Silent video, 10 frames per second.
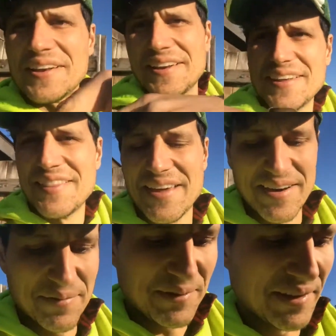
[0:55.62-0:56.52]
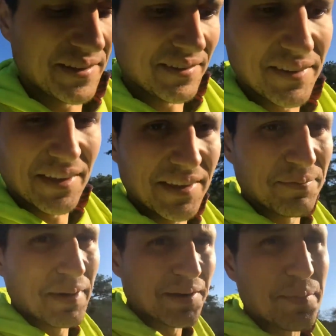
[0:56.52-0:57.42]
it in there because it'll just
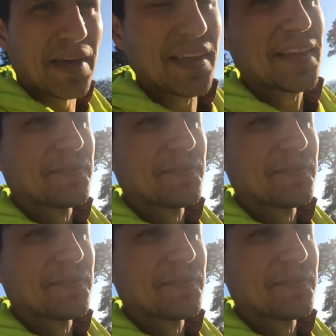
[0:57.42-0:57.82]
make a mess.